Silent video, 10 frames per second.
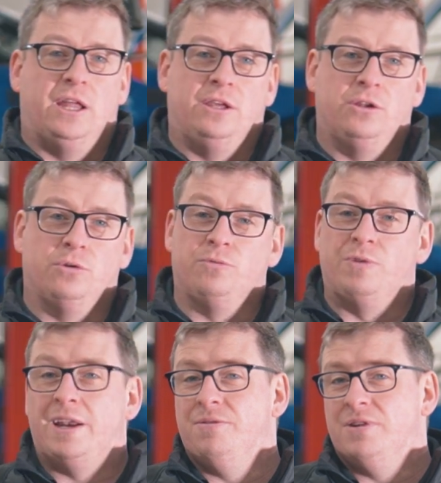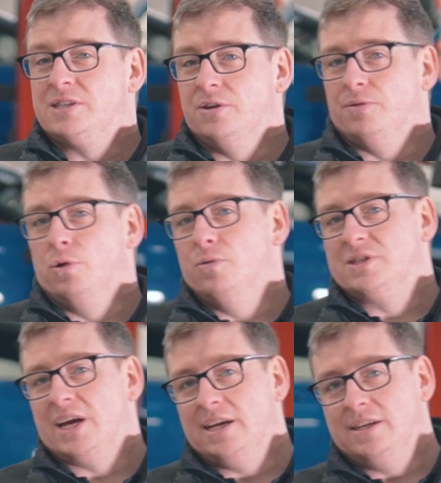any risk of over
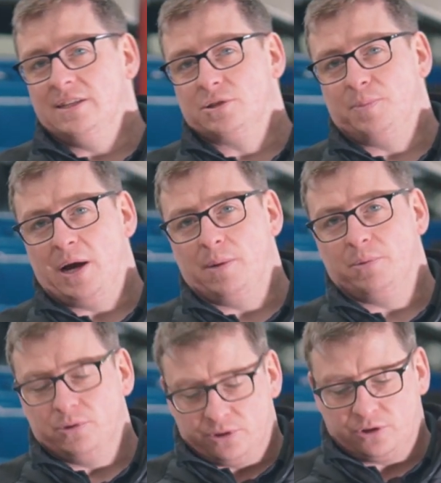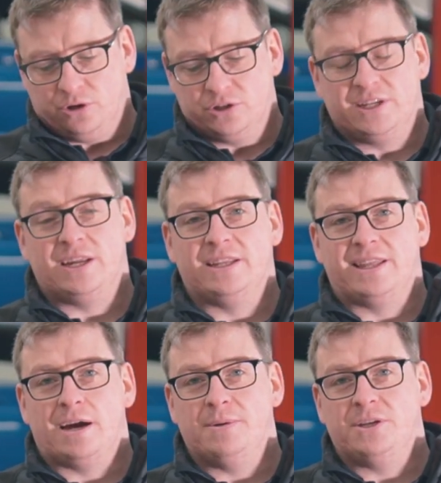tightening the spark plug causing any
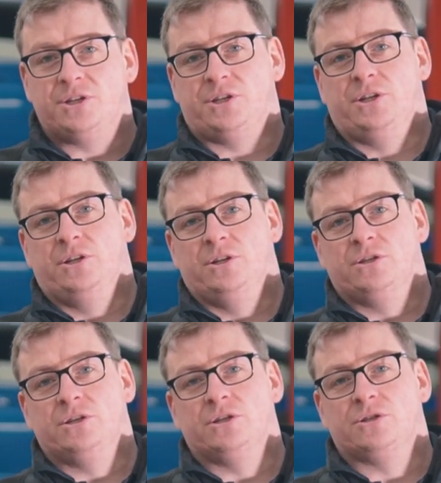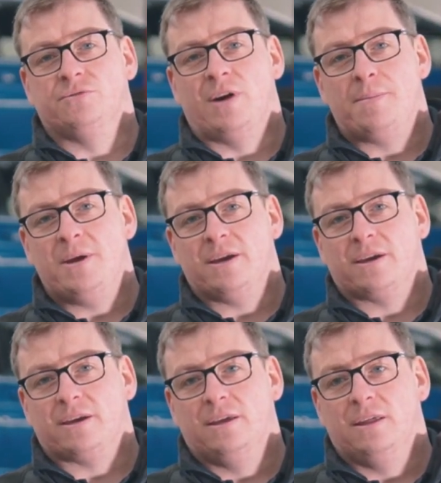damage to the
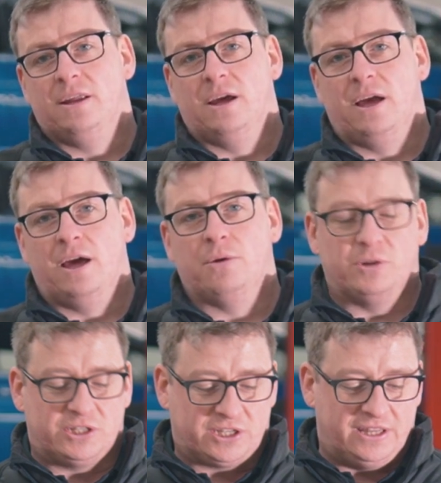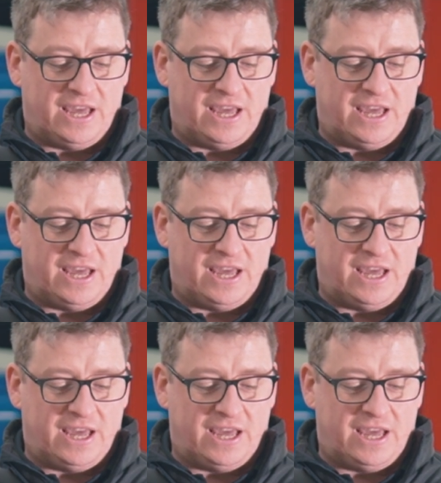ceramic, which can